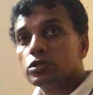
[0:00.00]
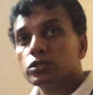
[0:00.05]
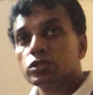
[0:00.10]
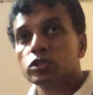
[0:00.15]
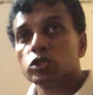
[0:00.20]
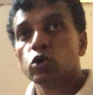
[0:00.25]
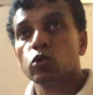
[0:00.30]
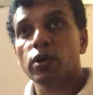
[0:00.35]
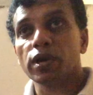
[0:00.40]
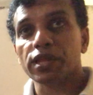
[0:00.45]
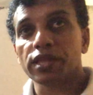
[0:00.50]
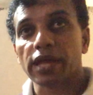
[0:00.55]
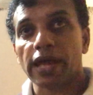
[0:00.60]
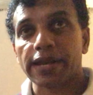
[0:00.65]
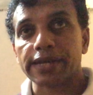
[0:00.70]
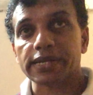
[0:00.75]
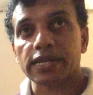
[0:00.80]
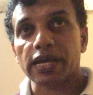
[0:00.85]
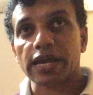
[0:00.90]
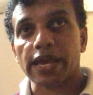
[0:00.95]
So what is
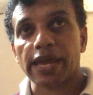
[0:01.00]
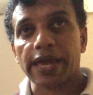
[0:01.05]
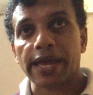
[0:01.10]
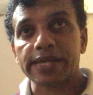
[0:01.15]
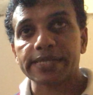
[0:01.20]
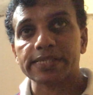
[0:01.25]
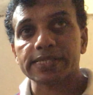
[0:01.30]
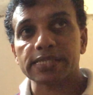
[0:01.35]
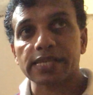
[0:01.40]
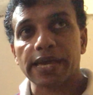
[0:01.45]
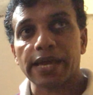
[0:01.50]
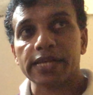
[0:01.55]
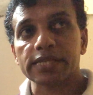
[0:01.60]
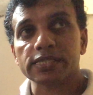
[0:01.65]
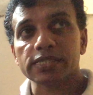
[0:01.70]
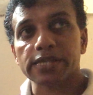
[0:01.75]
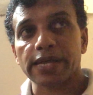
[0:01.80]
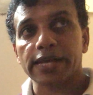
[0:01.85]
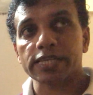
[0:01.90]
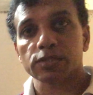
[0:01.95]
that?
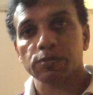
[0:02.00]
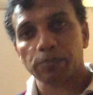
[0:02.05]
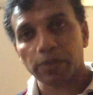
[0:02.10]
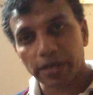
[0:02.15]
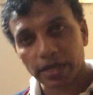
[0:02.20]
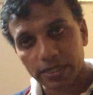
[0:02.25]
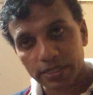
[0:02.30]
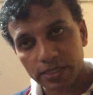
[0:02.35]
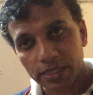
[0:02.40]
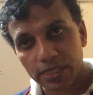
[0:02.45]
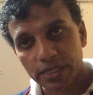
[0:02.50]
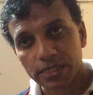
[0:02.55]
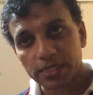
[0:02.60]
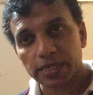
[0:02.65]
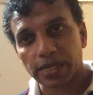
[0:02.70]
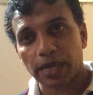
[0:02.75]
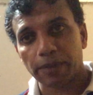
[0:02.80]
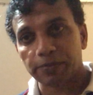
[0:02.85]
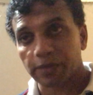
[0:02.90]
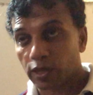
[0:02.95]
X bases
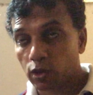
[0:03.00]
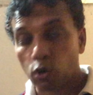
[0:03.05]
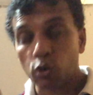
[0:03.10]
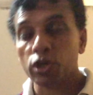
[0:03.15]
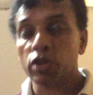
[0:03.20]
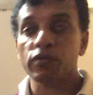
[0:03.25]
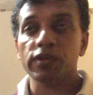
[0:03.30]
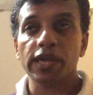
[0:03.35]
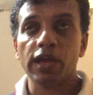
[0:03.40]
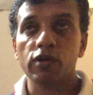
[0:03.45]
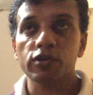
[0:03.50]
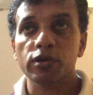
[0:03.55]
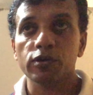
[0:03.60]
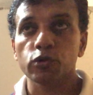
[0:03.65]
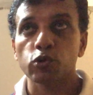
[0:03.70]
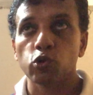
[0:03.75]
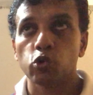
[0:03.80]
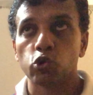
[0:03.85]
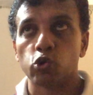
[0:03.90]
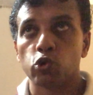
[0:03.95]
same. Then only we have the
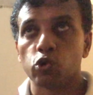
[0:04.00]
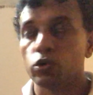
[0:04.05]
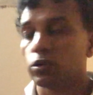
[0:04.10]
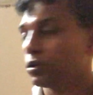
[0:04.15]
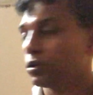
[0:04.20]
rule.